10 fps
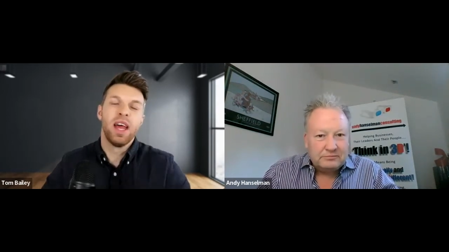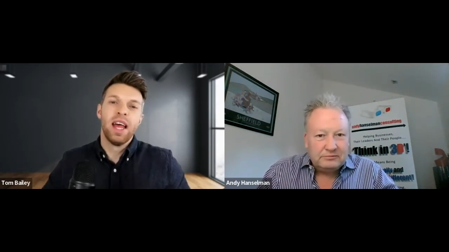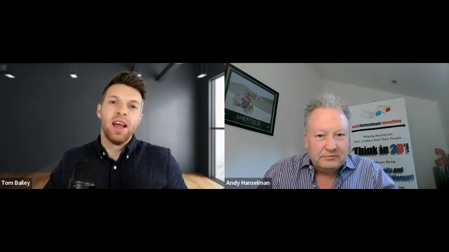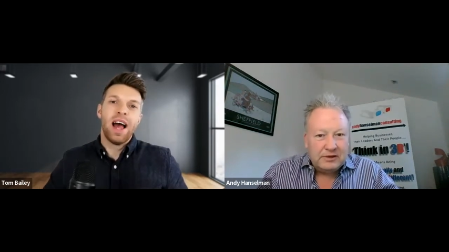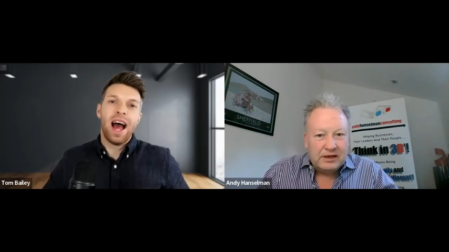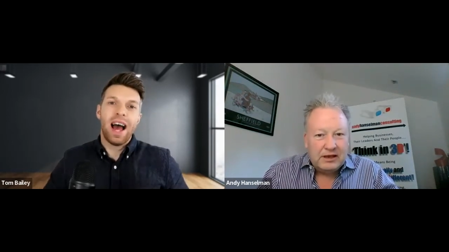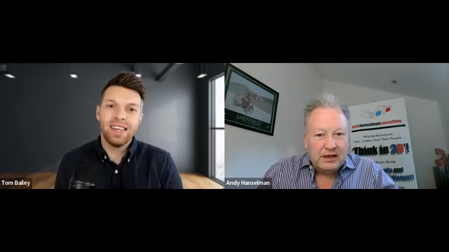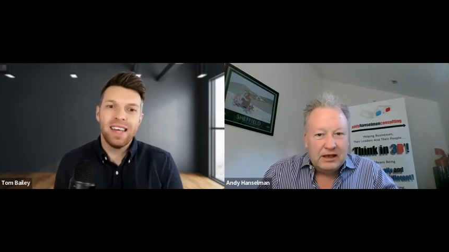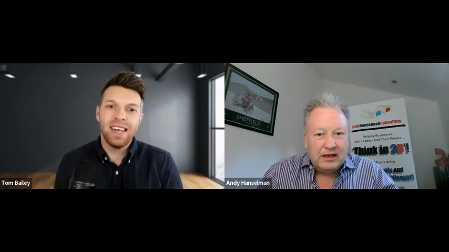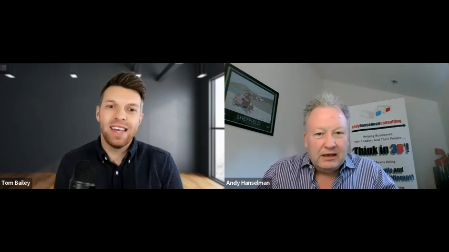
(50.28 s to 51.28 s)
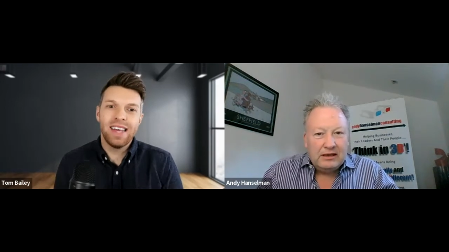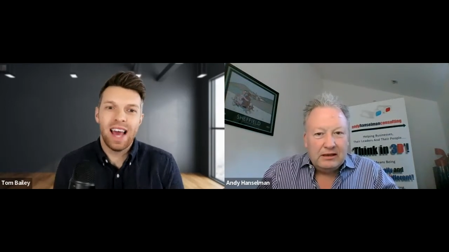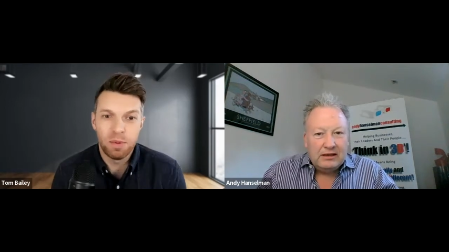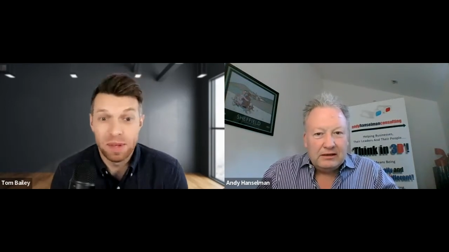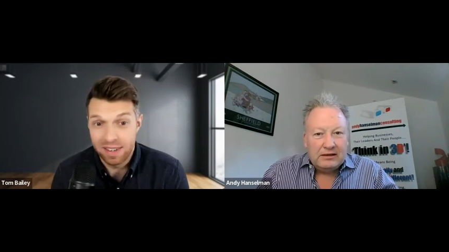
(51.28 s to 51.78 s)
Speaker 1: Andy
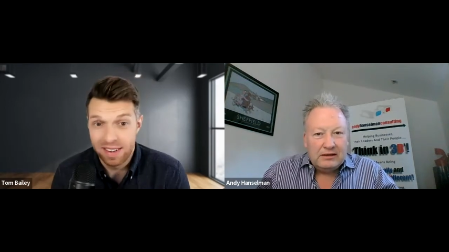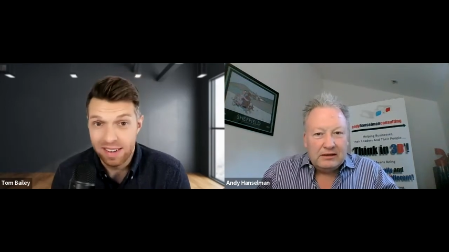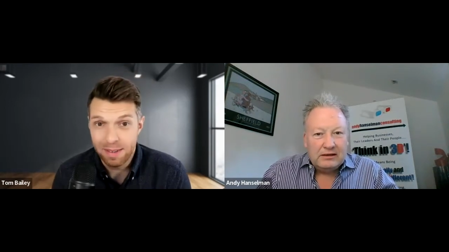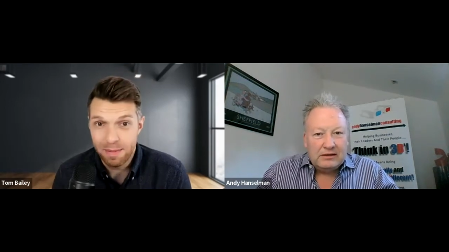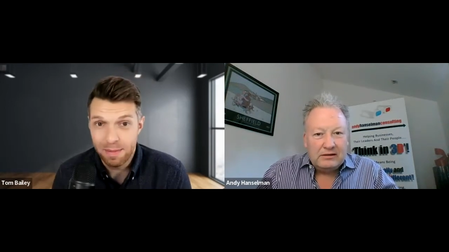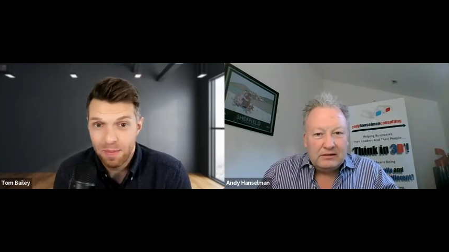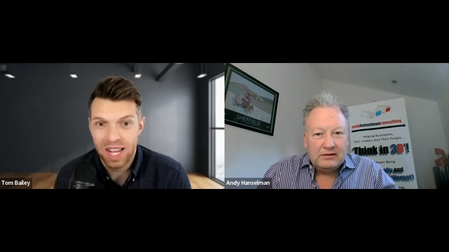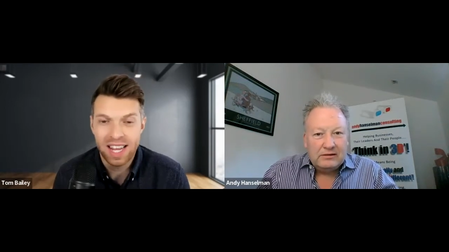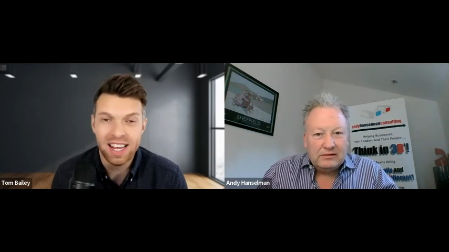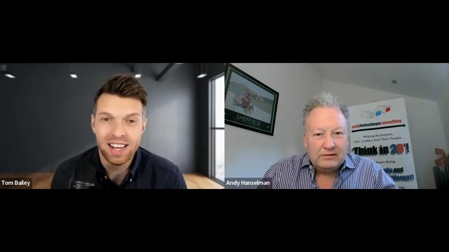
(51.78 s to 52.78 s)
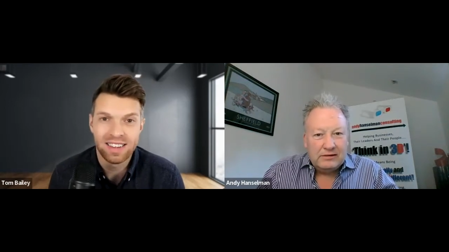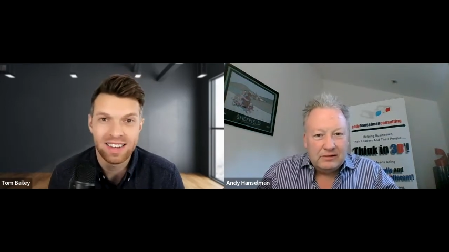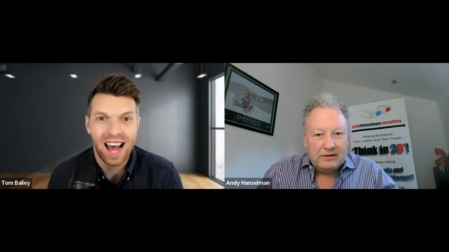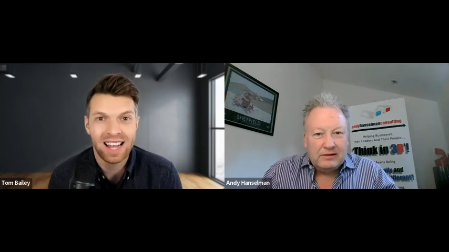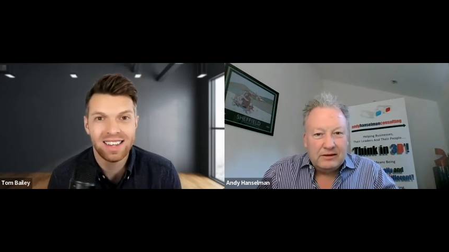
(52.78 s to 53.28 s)
helps businesses, their
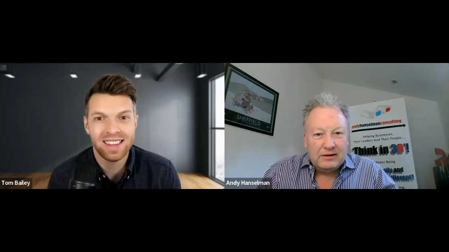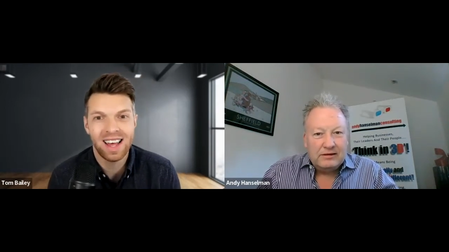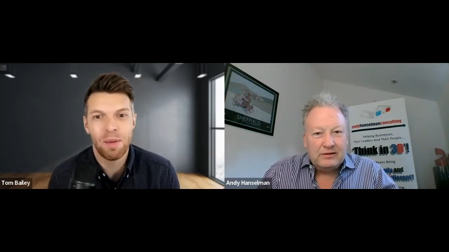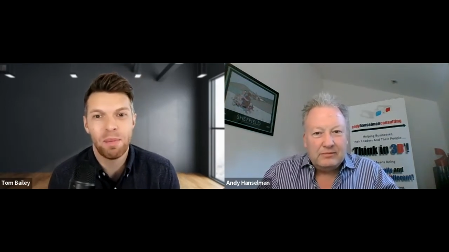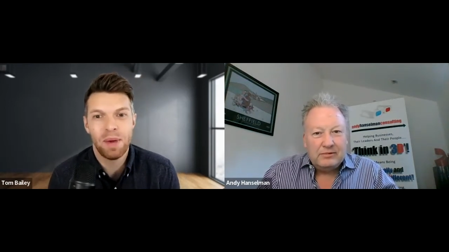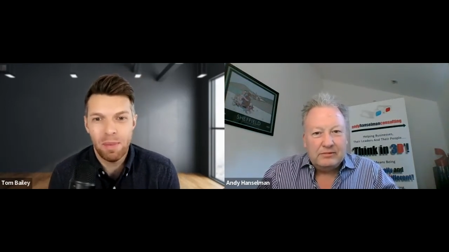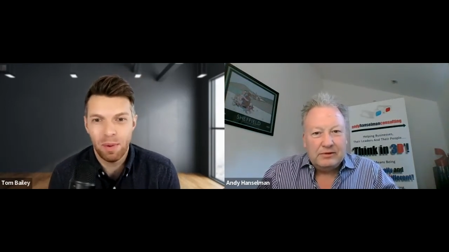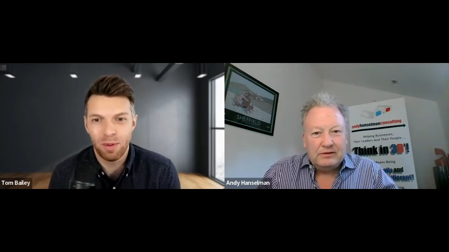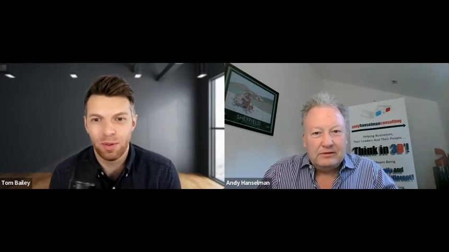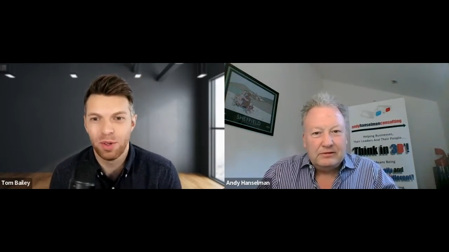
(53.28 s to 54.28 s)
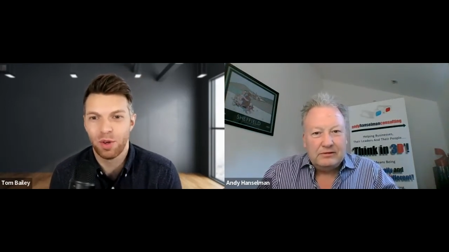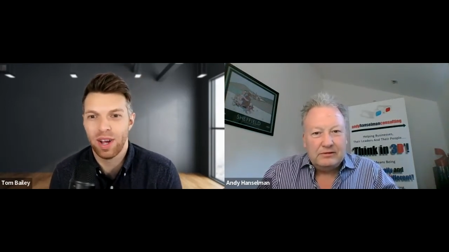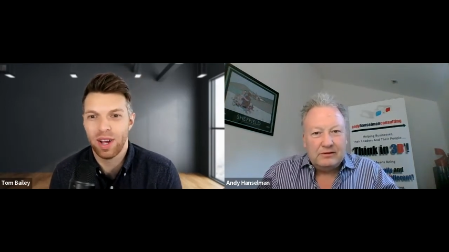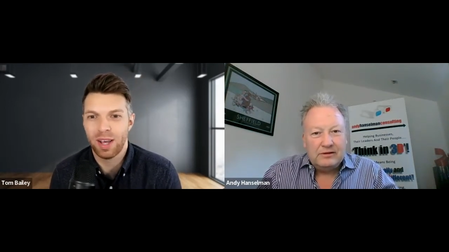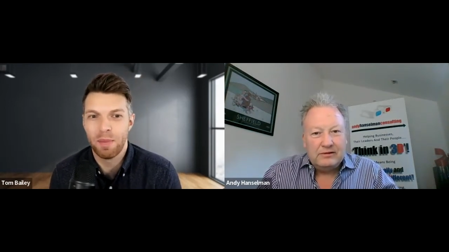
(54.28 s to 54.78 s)
leaders, and their people to
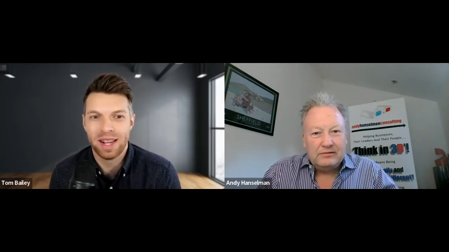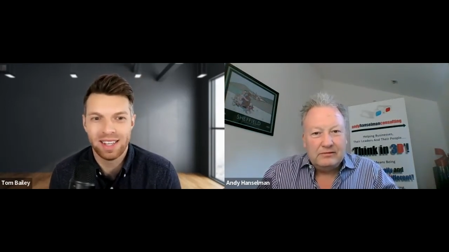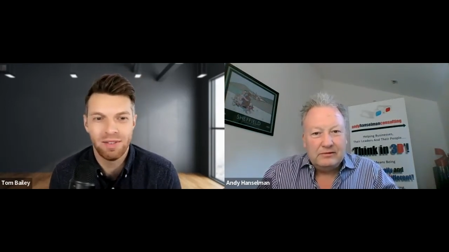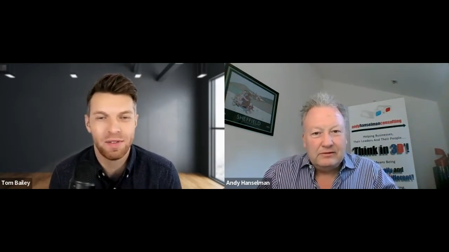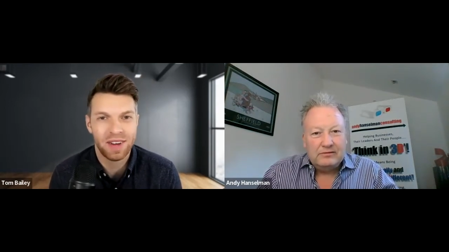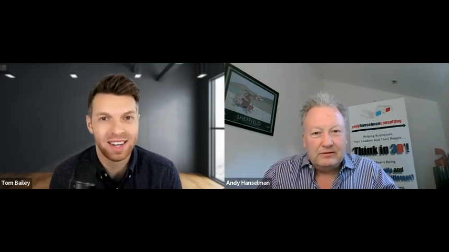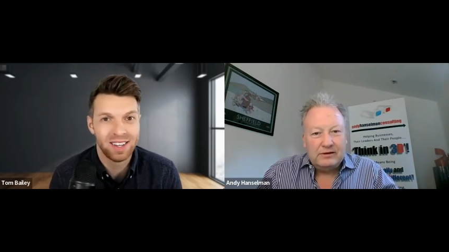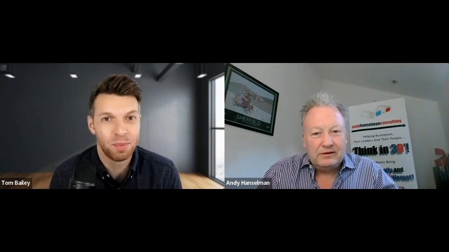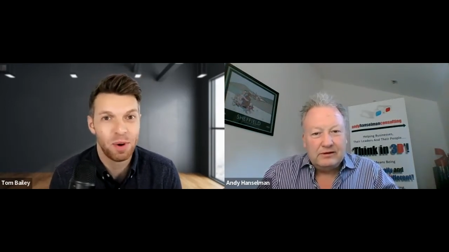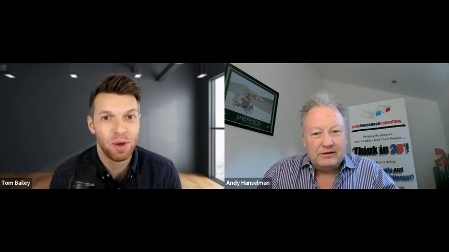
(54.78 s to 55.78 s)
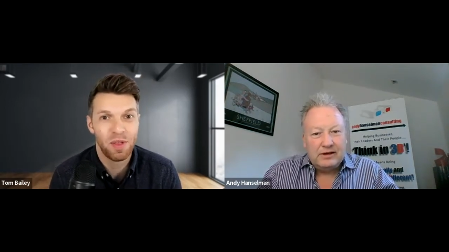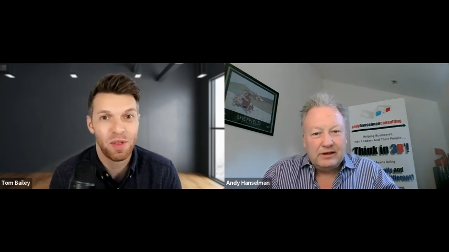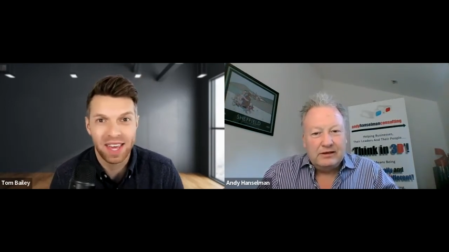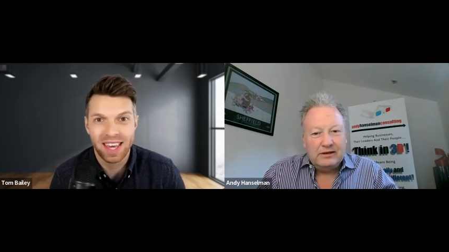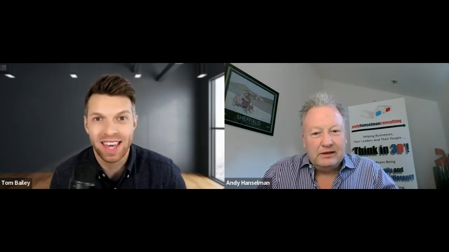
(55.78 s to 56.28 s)
create competitive advantage by
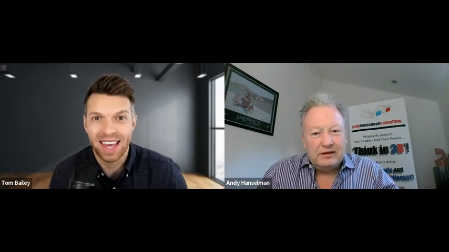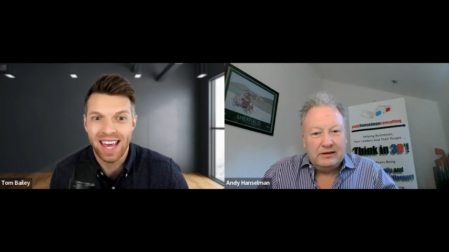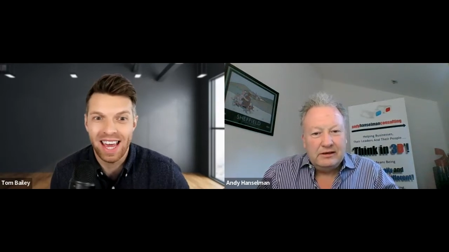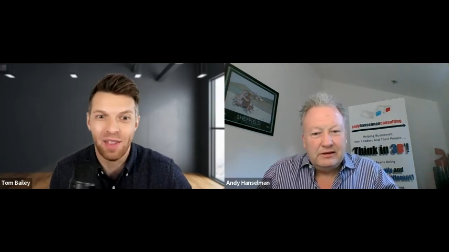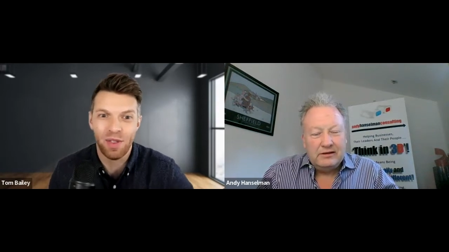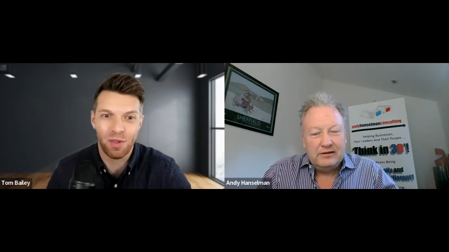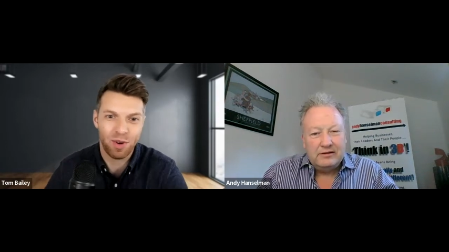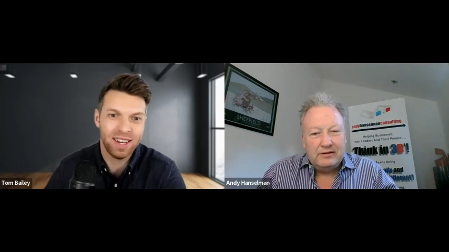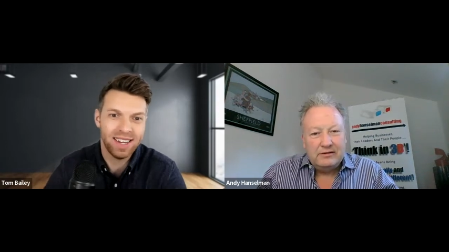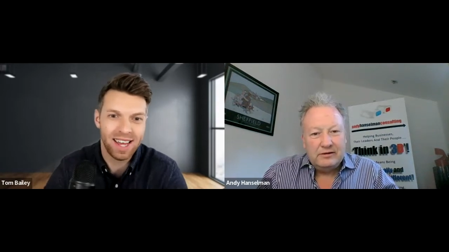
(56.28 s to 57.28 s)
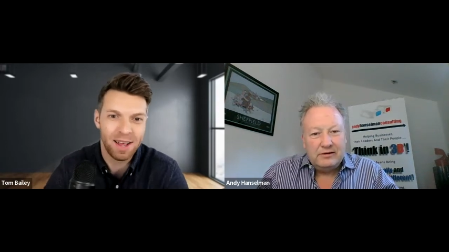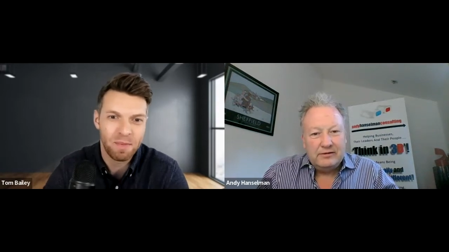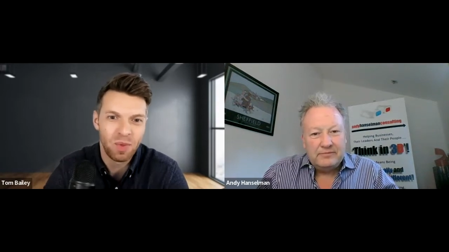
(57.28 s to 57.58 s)
thinking in 3D.